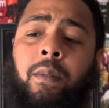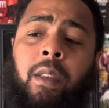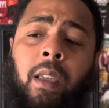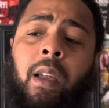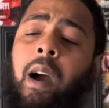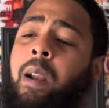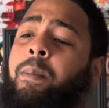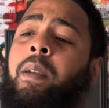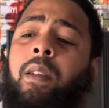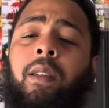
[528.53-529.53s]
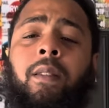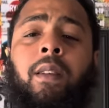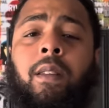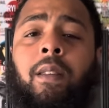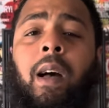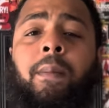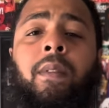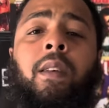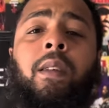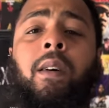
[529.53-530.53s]
He got to be at least in the top
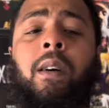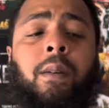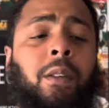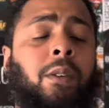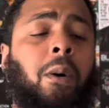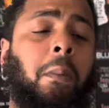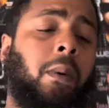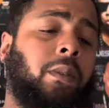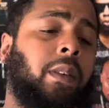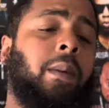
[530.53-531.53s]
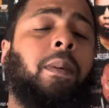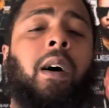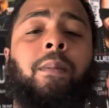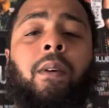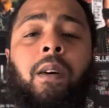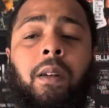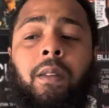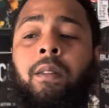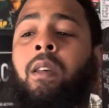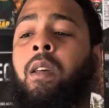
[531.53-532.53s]
10 of you know, most hip-hop
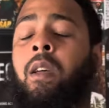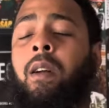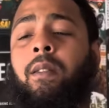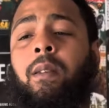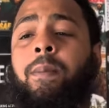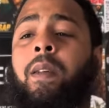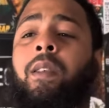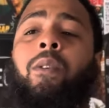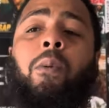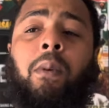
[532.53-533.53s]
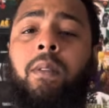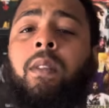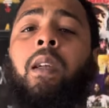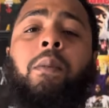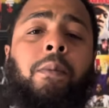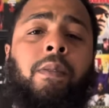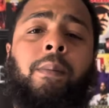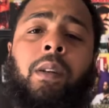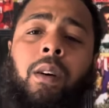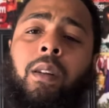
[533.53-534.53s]
artists. Because depending on what state you from
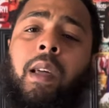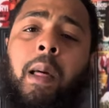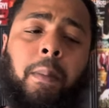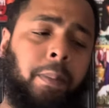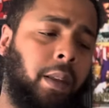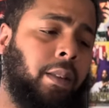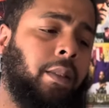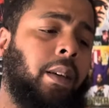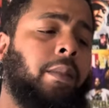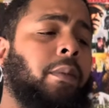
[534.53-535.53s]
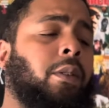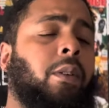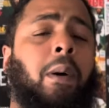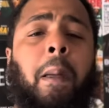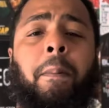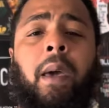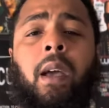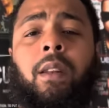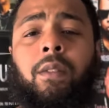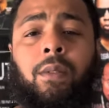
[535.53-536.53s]
and all that, Beans, you know,
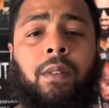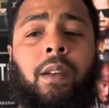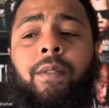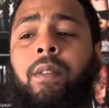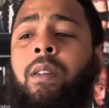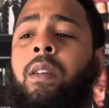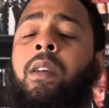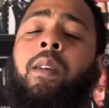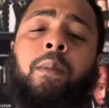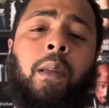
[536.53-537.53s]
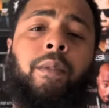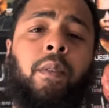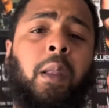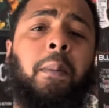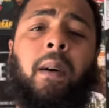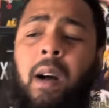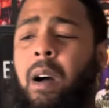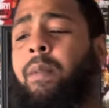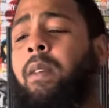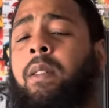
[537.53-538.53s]
impacted you differently. But
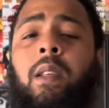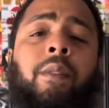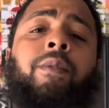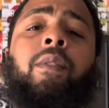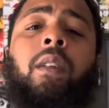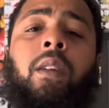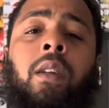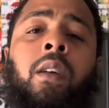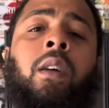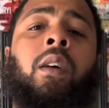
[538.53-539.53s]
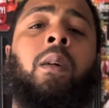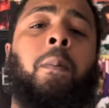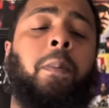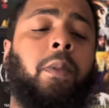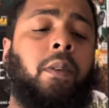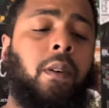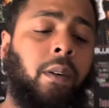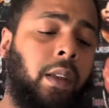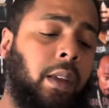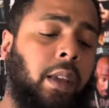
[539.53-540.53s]
obviously in Philly, you know,
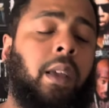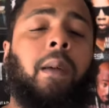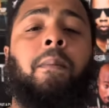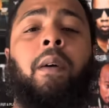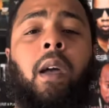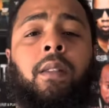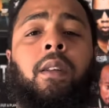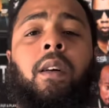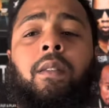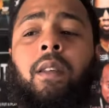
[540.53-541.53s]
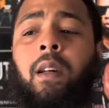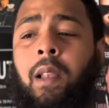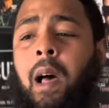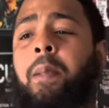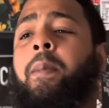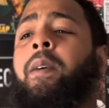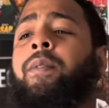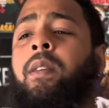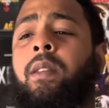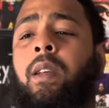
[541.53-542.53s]
he impacted us a lot
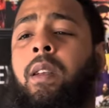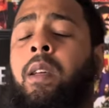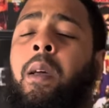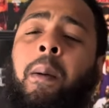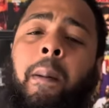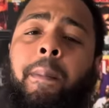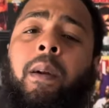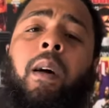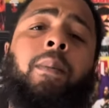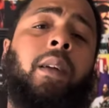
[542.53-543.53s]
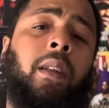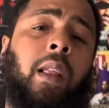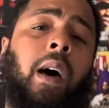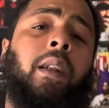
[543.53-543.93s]
different than probably a lot